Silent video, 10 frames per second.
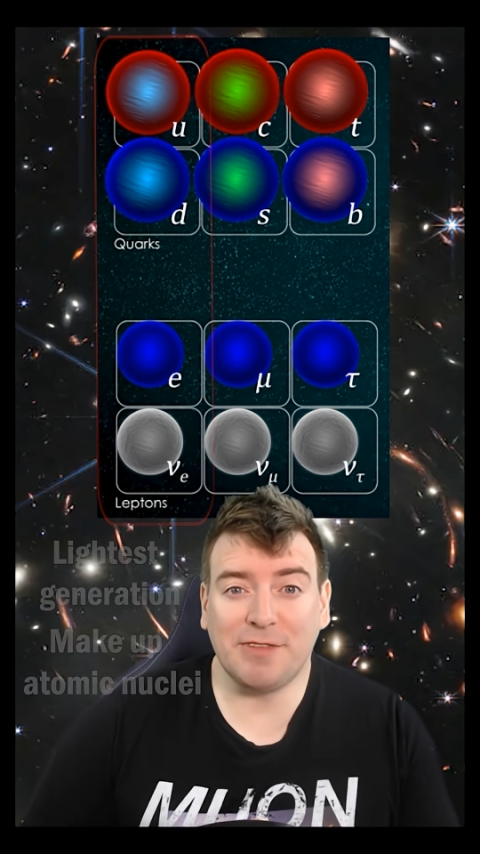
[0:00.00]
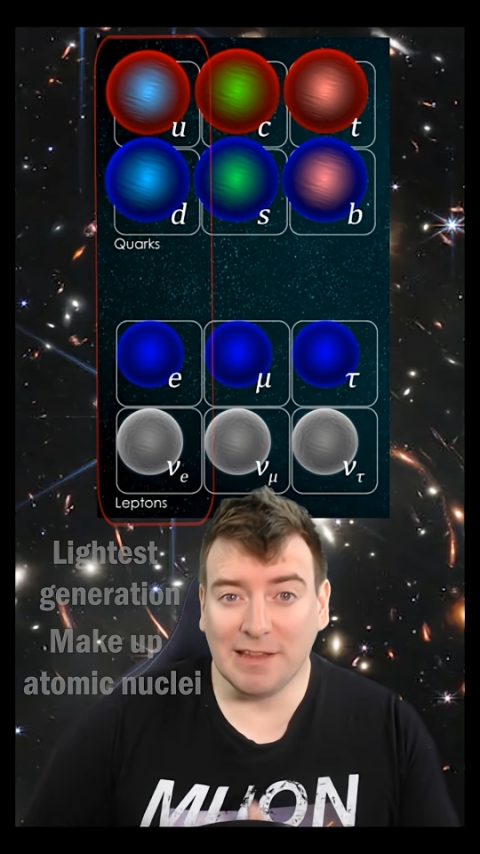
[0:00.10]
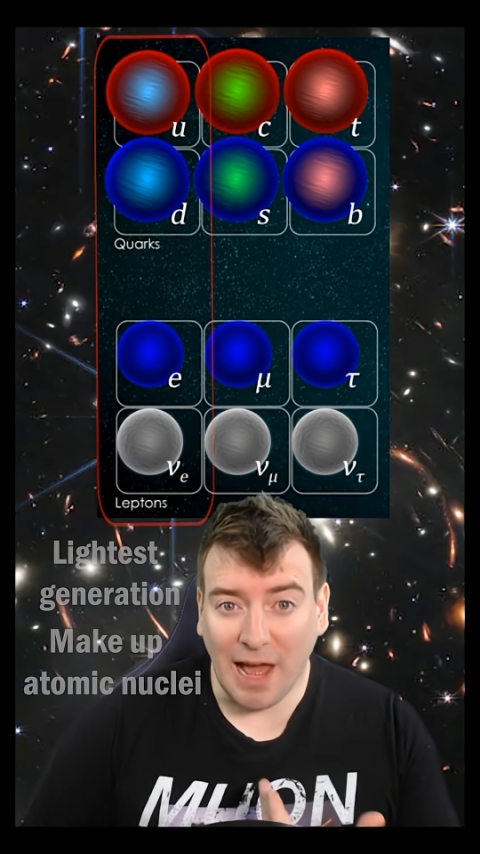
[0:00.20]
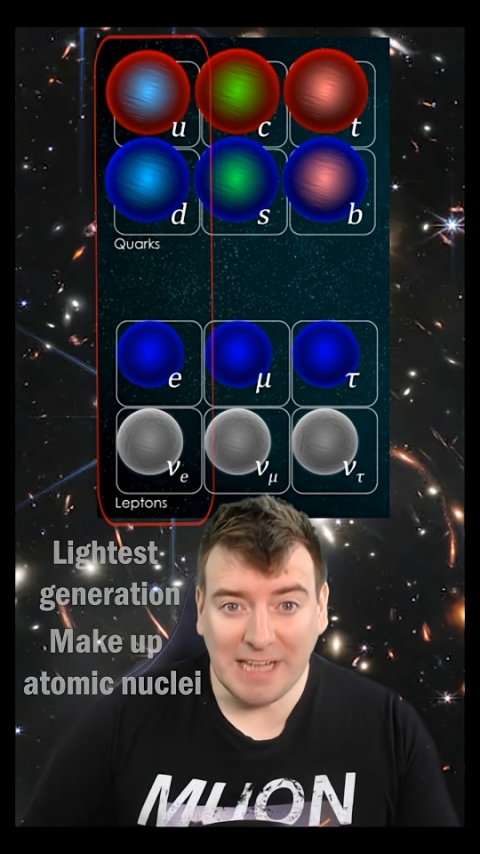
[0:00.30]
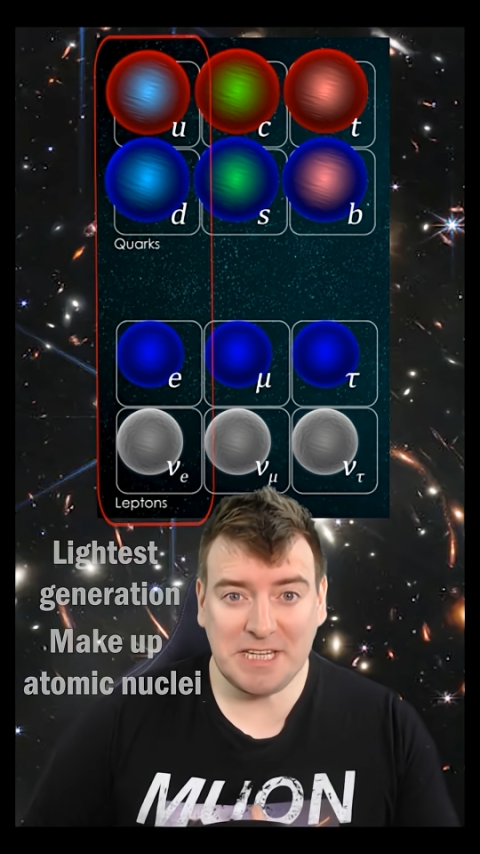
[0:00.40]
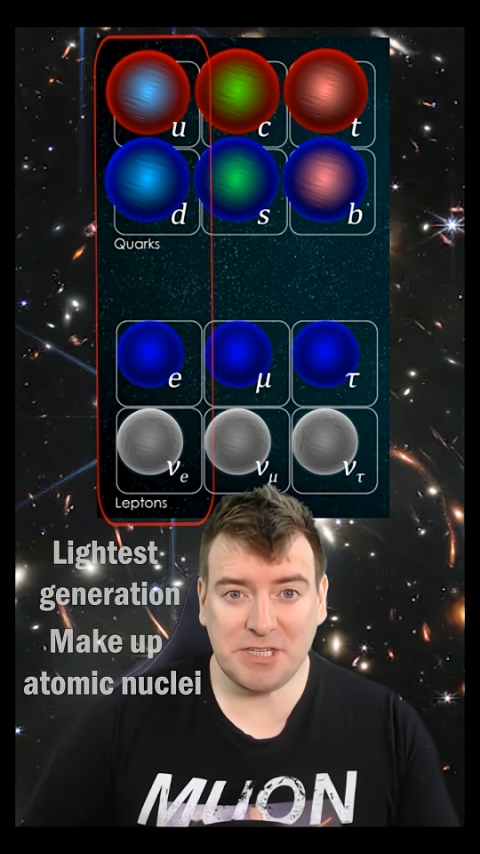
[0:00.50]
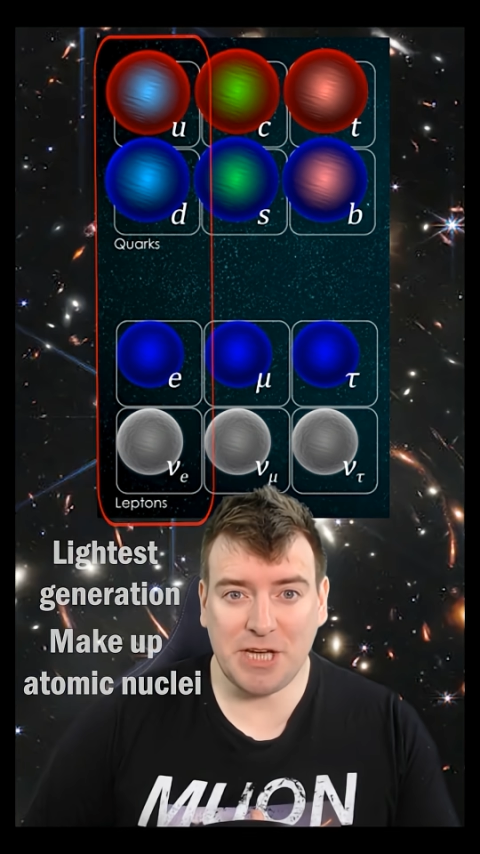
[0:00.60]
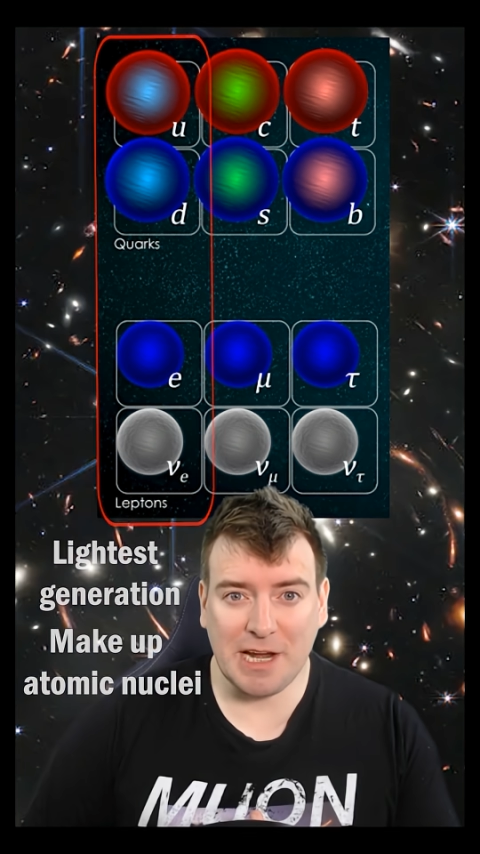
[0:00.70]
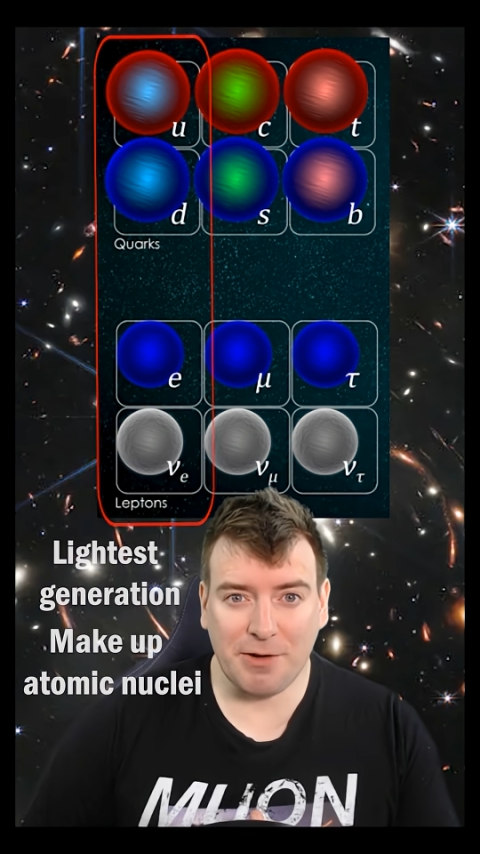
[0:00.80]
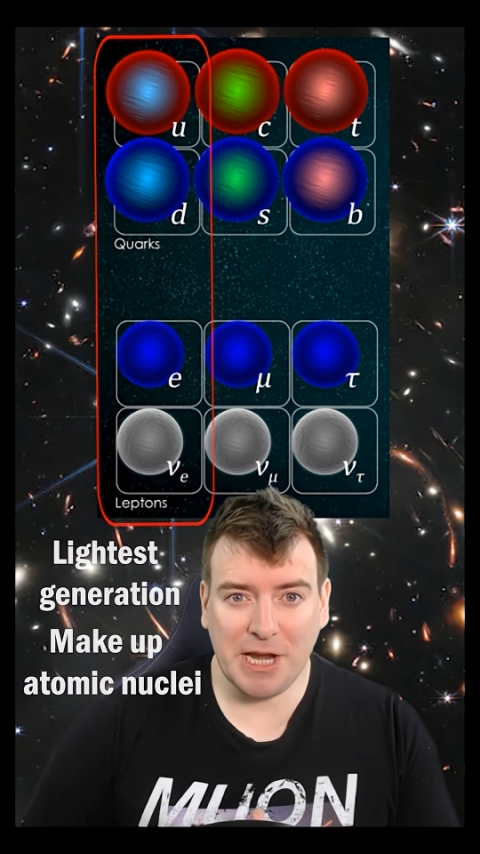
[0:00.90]
the lightest
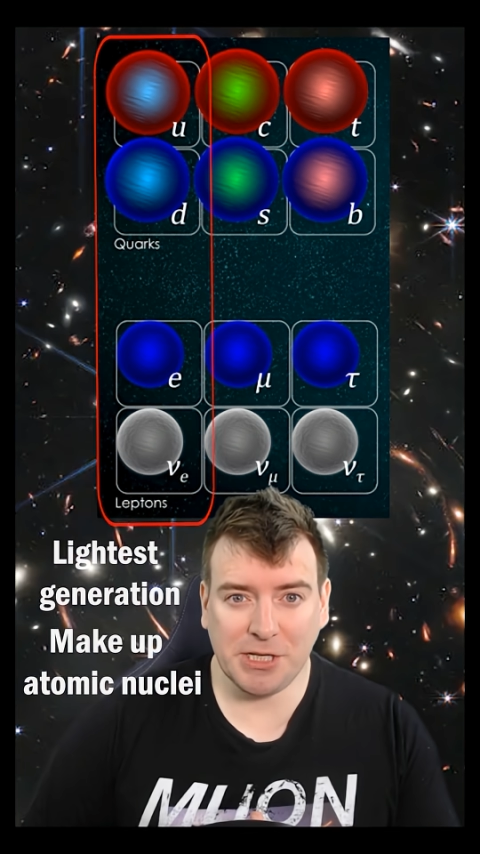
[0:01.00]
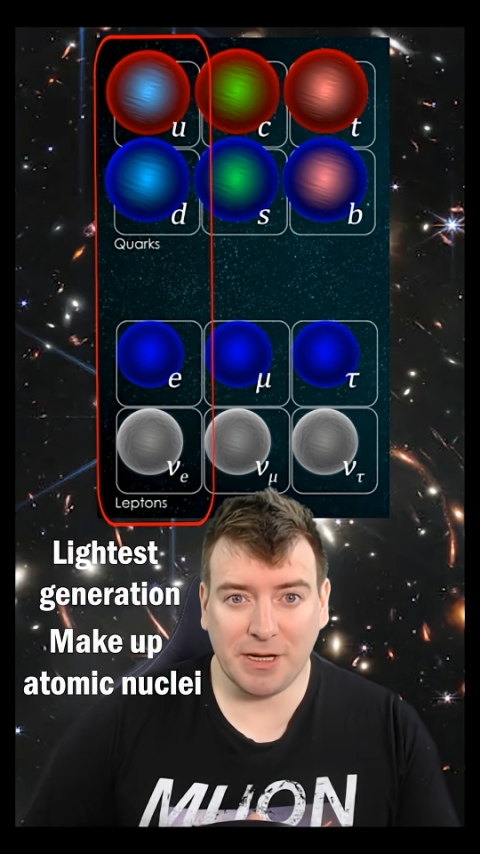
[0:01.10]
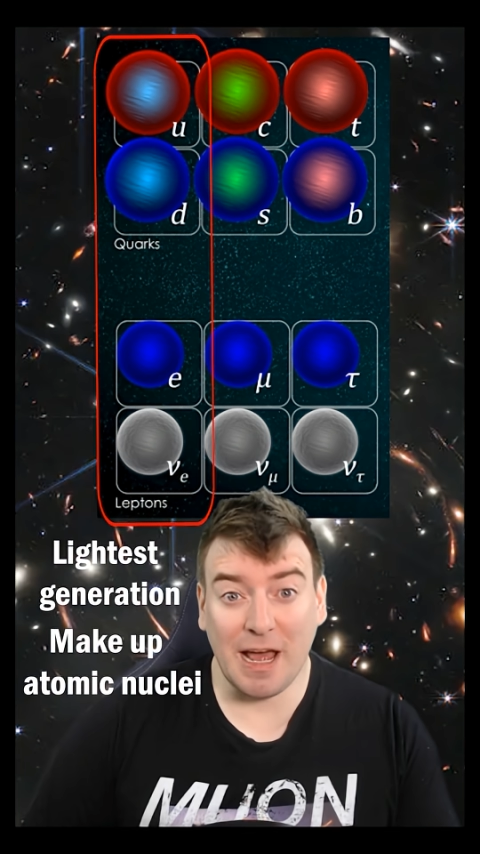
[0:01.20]
generation,